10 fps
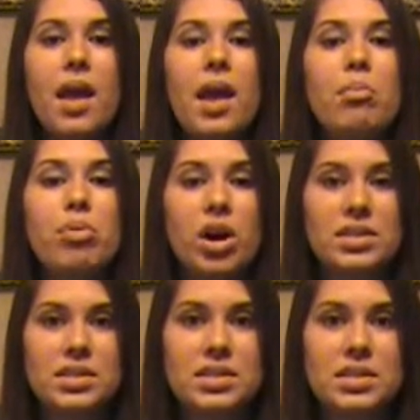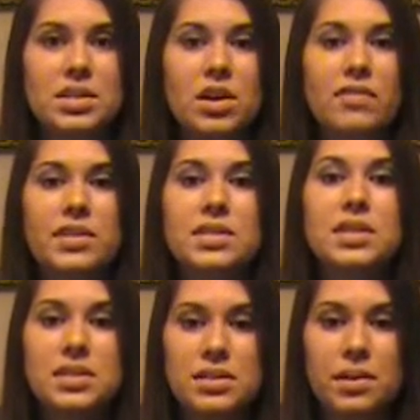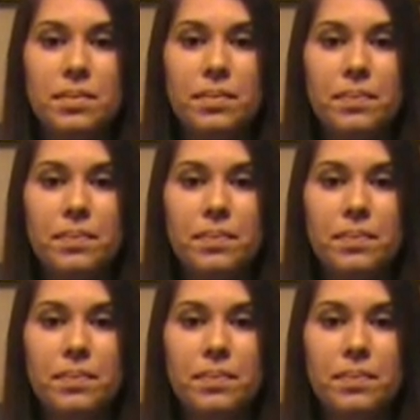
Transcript: and processes of this system.